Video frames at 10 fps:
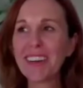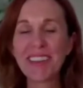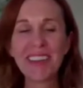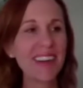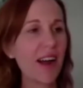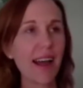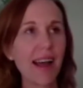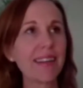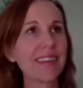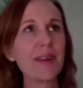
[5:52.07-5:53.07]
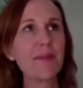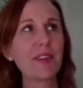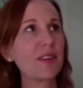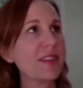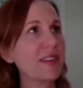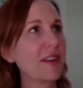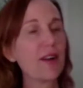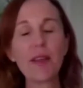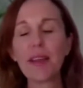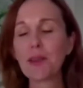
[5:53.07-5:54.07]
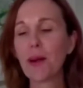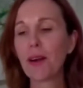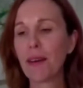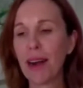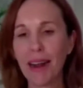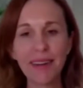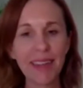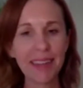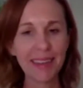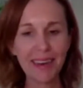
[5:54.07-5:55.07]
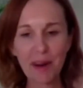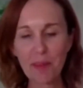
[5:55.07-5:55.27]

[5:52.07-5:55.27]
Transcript: because I can't sleep. As soon as I know there's one around, that's it.